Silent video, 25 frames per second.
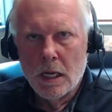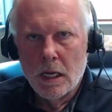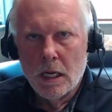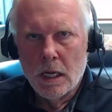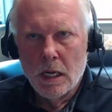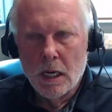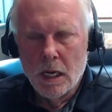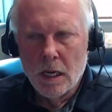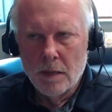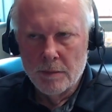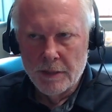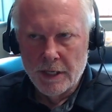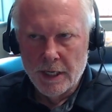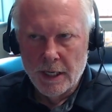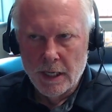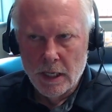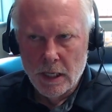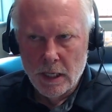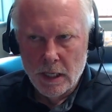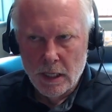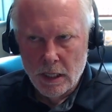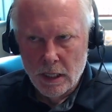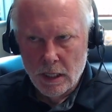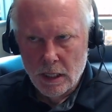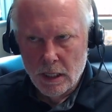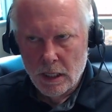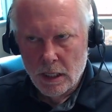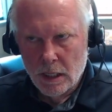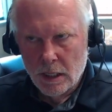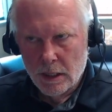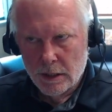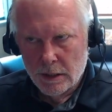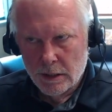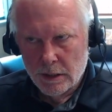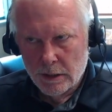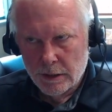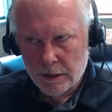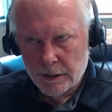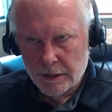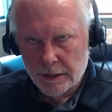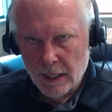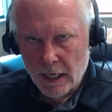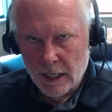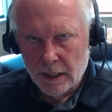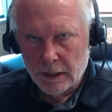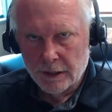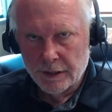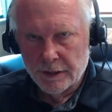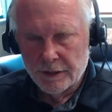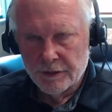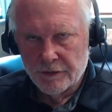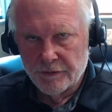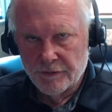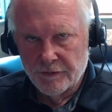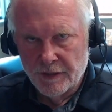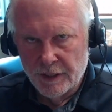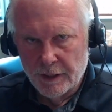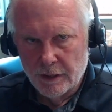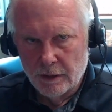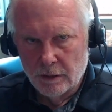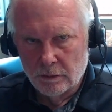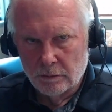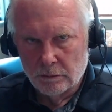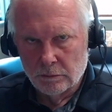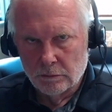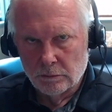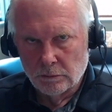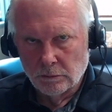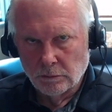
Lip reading: going to title this video,